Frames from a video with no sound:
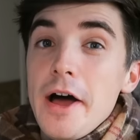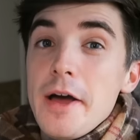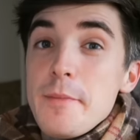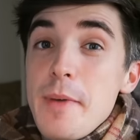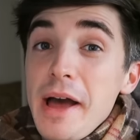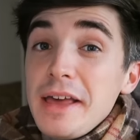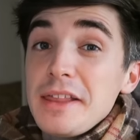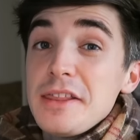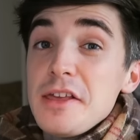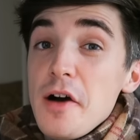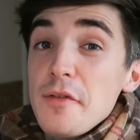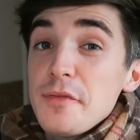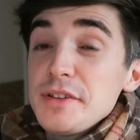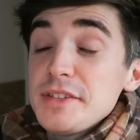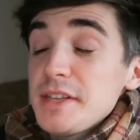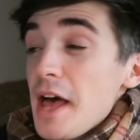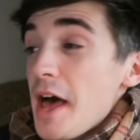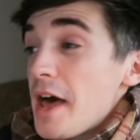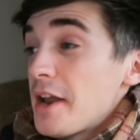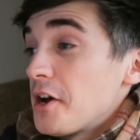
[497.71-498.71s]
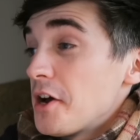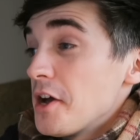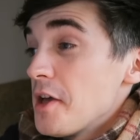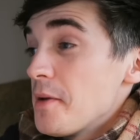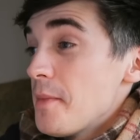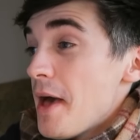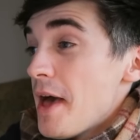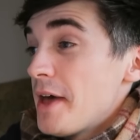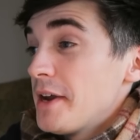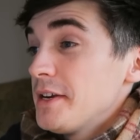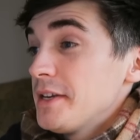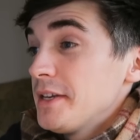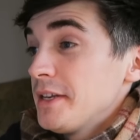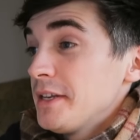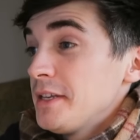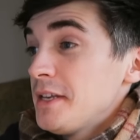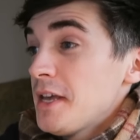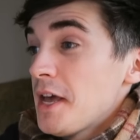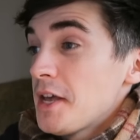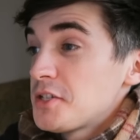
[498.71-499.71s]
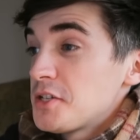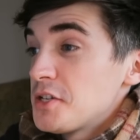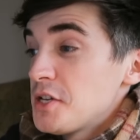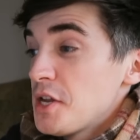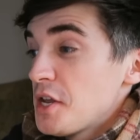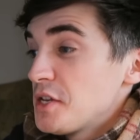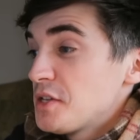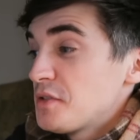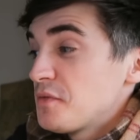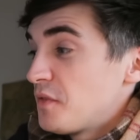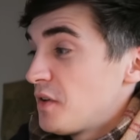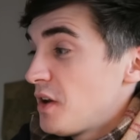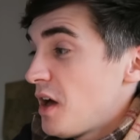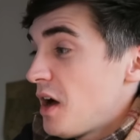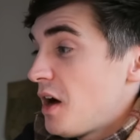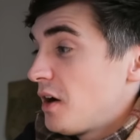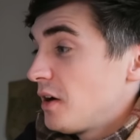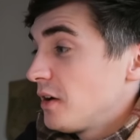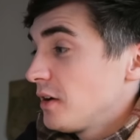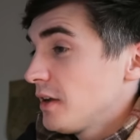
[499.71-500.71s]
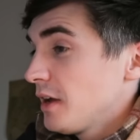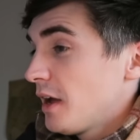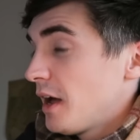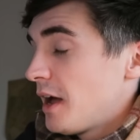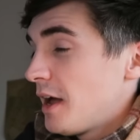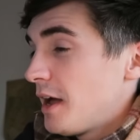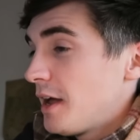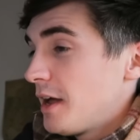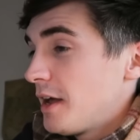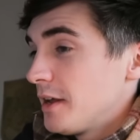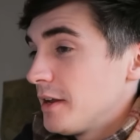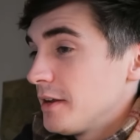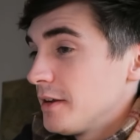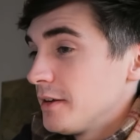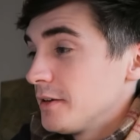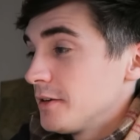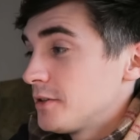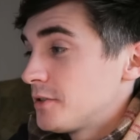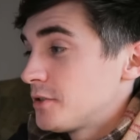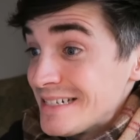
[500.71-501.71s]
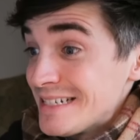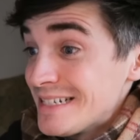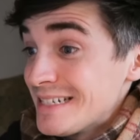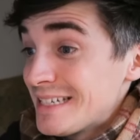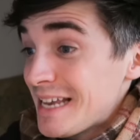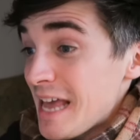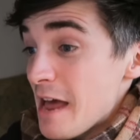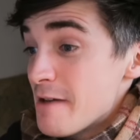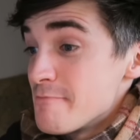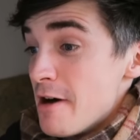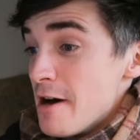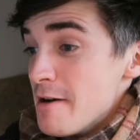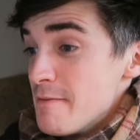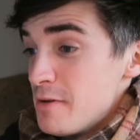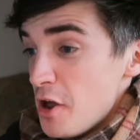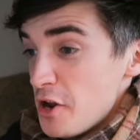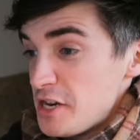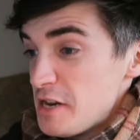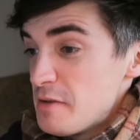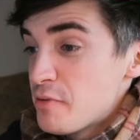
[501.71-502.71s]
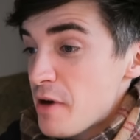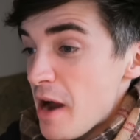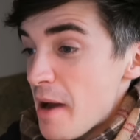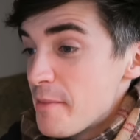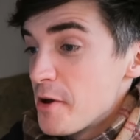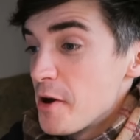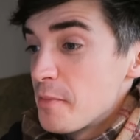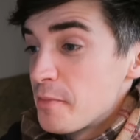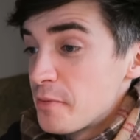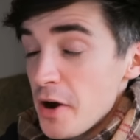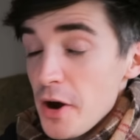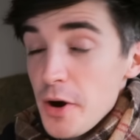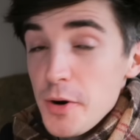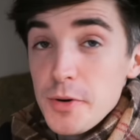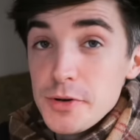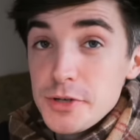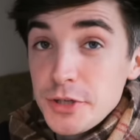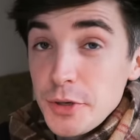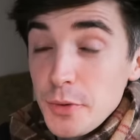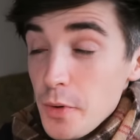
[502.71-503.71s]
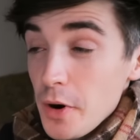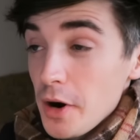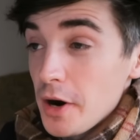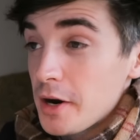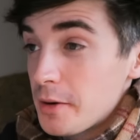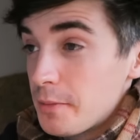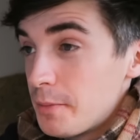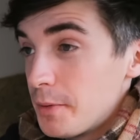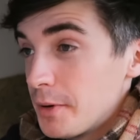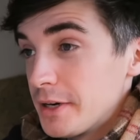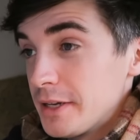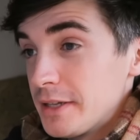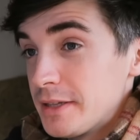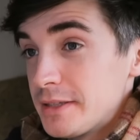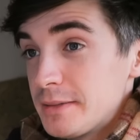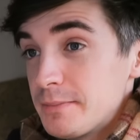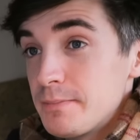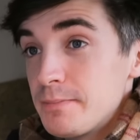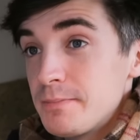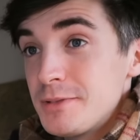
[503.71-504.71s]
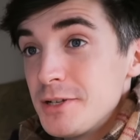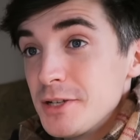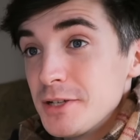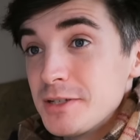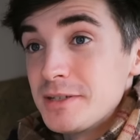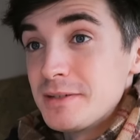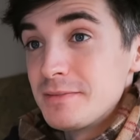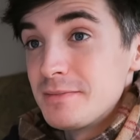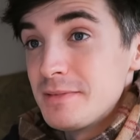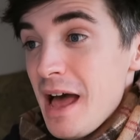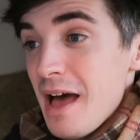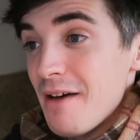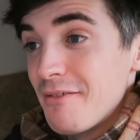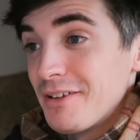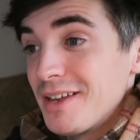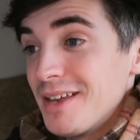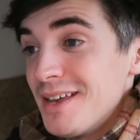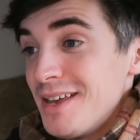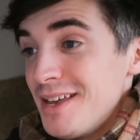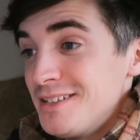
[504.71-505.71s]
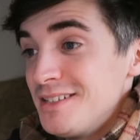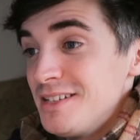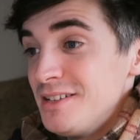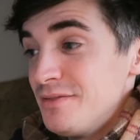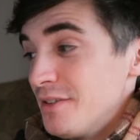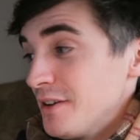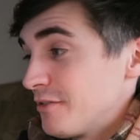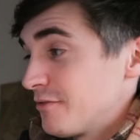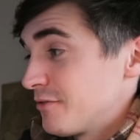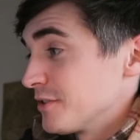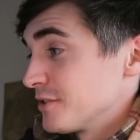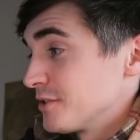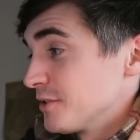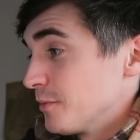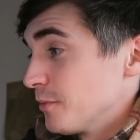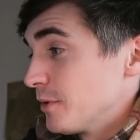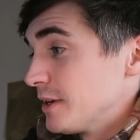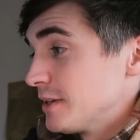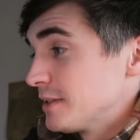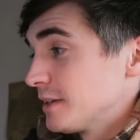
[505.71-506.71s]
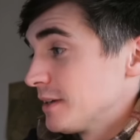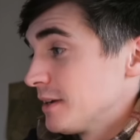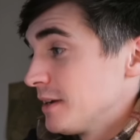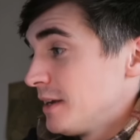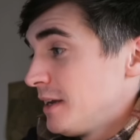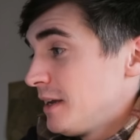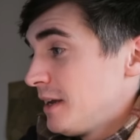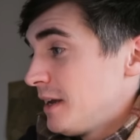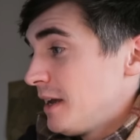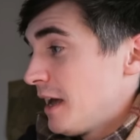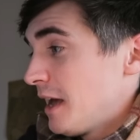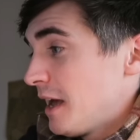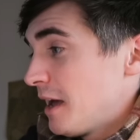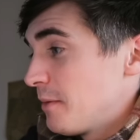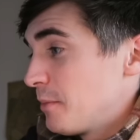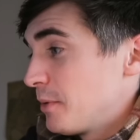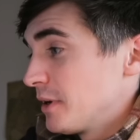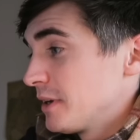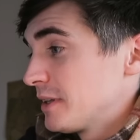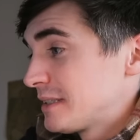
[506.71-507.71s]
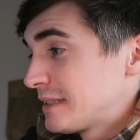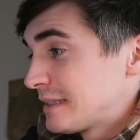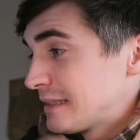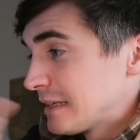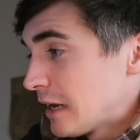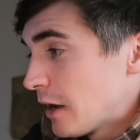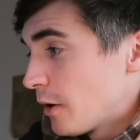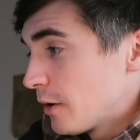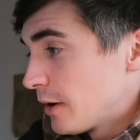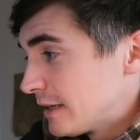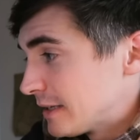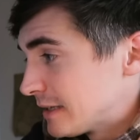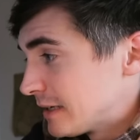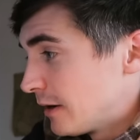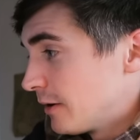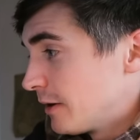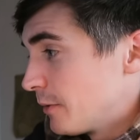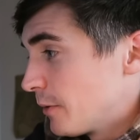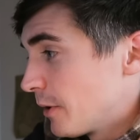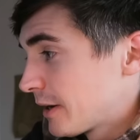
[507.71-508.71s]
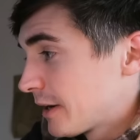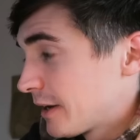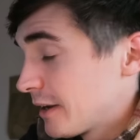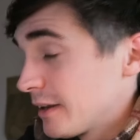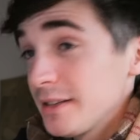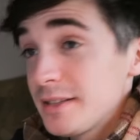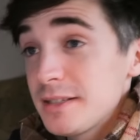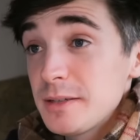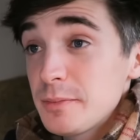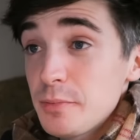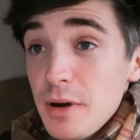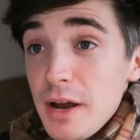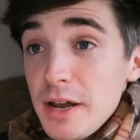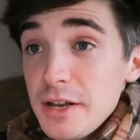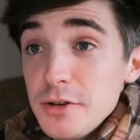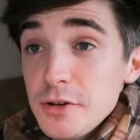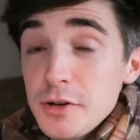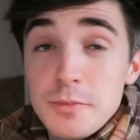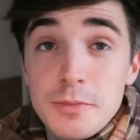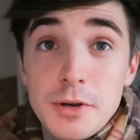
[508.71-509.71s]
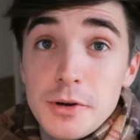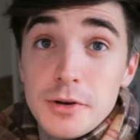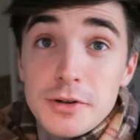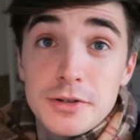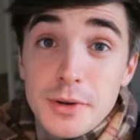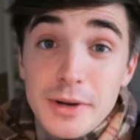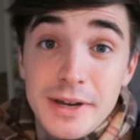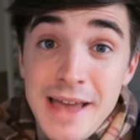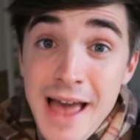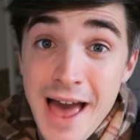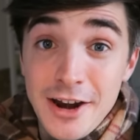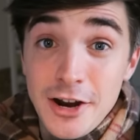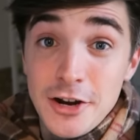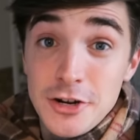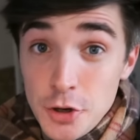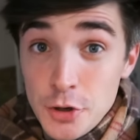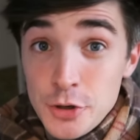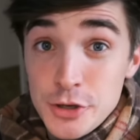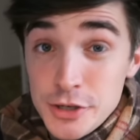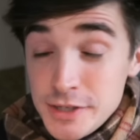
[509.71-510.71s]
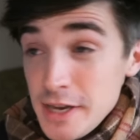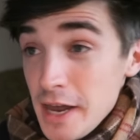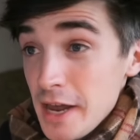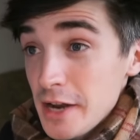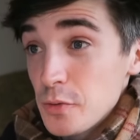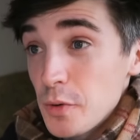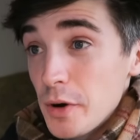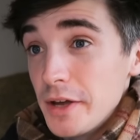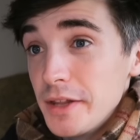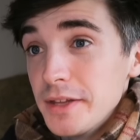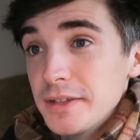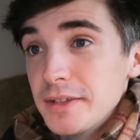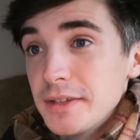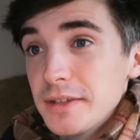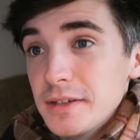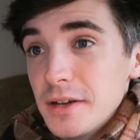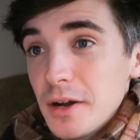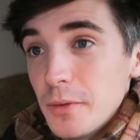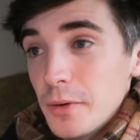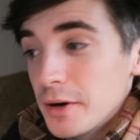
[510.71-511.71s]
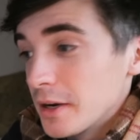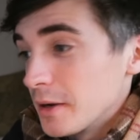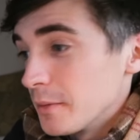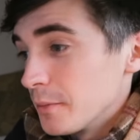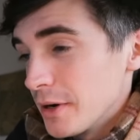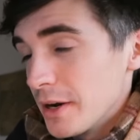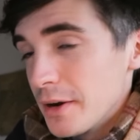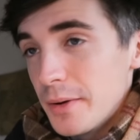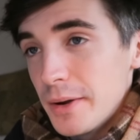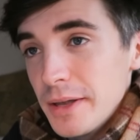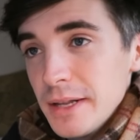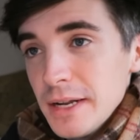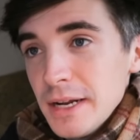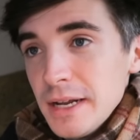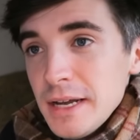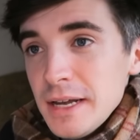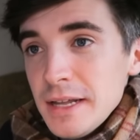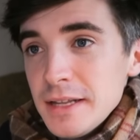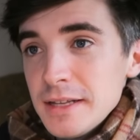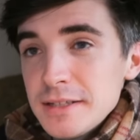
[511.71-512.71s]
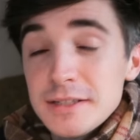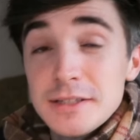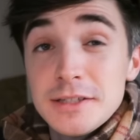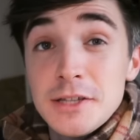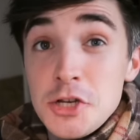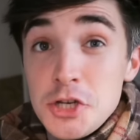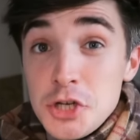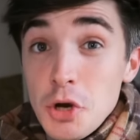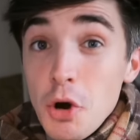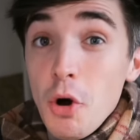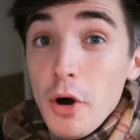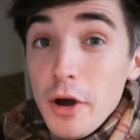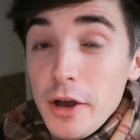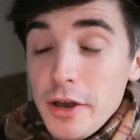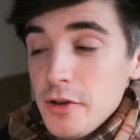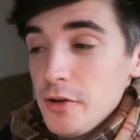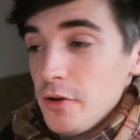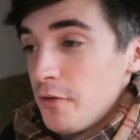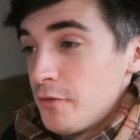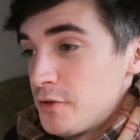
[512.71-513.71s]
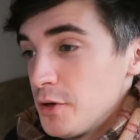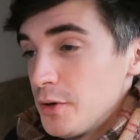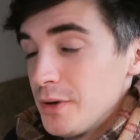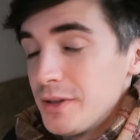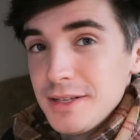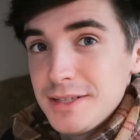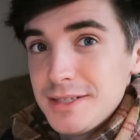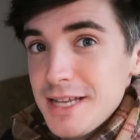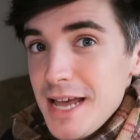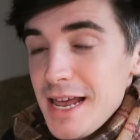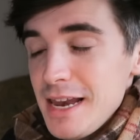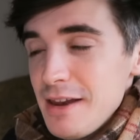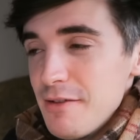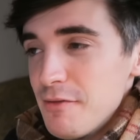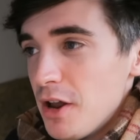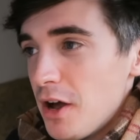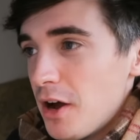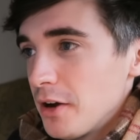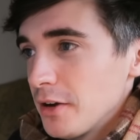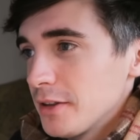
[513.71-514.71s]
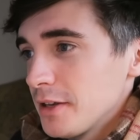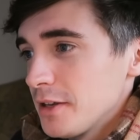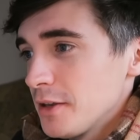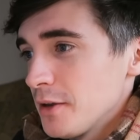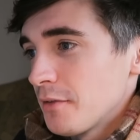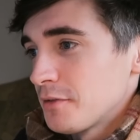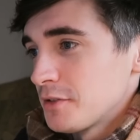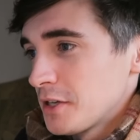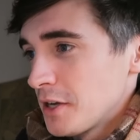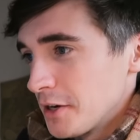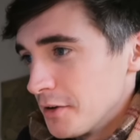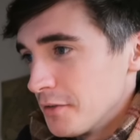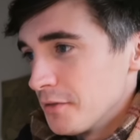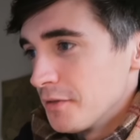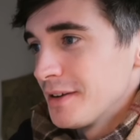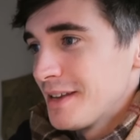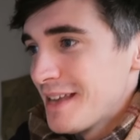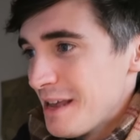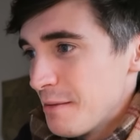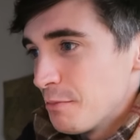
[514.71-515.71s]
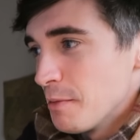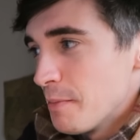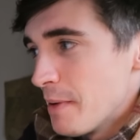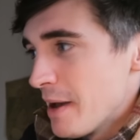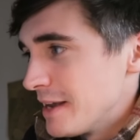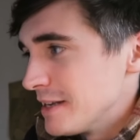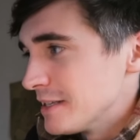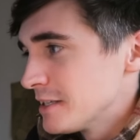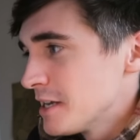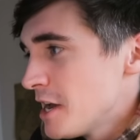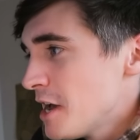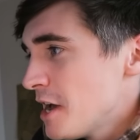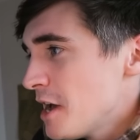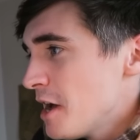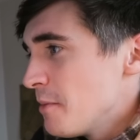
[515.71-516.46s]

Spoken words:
I am back in the office, and I am editing yesterday's vlog, and trying to get my bloody Premiere Pro to work, but it's just having a hissy fit for some reason, but it's slowly, slowly working. This is a brand new computer, so I cannot understand why this is not working, but anyway, this is the joy of doing this daily vlog, that you have to kind of keep the pace.